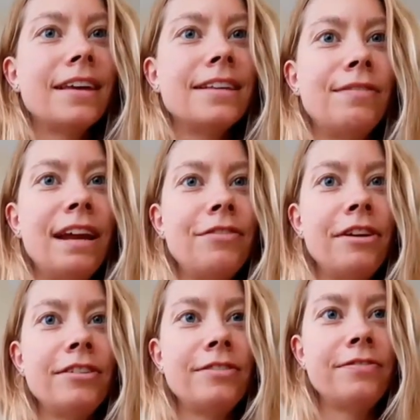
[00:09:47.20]
So
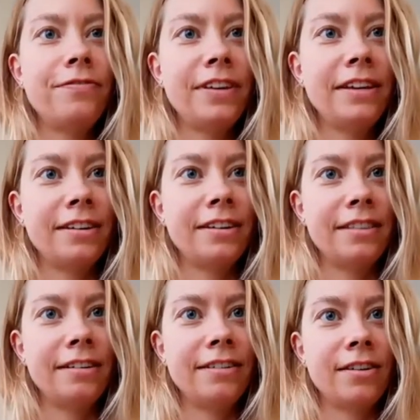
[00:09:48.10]
whenever there's fear,
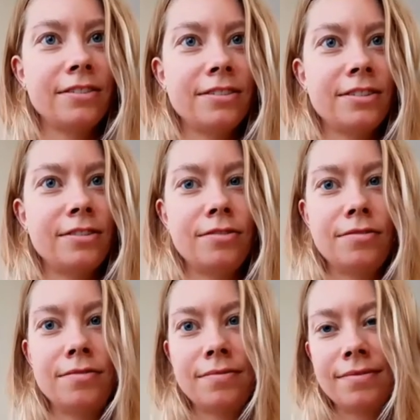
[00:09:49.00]
there is also
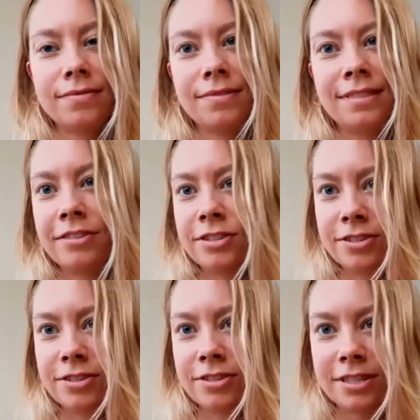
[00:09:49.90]
there's your
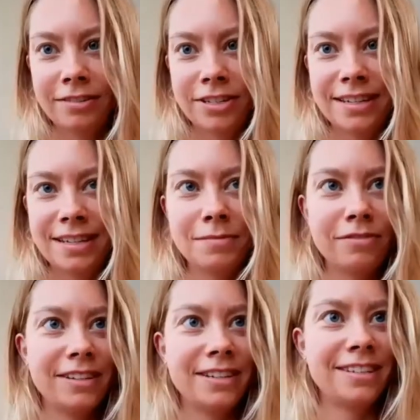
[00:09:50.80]
solution to
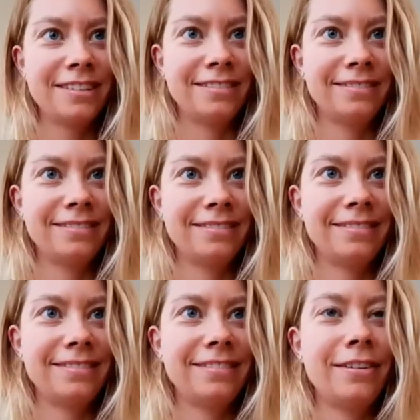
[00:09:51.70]
move into.
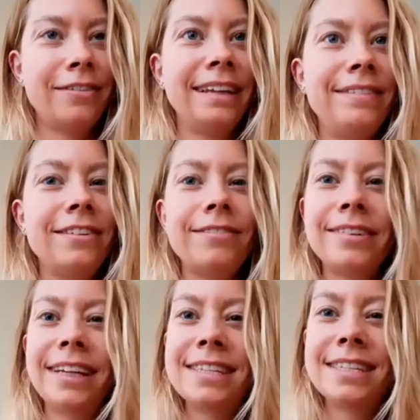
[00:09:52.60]
Only we don't
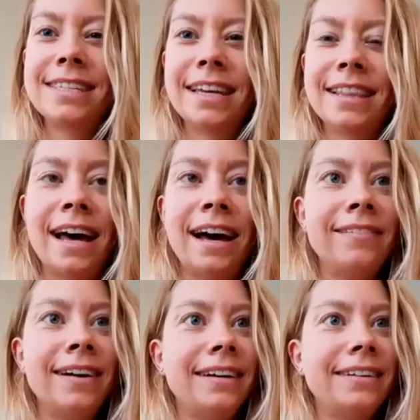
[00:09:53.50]
really see it that
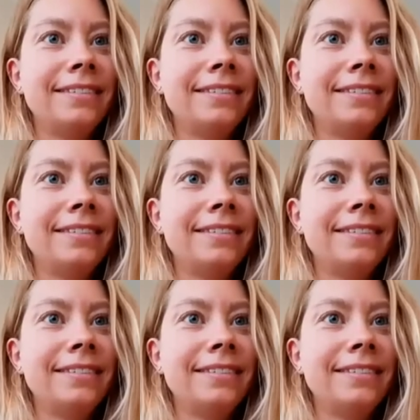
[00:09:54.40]
way.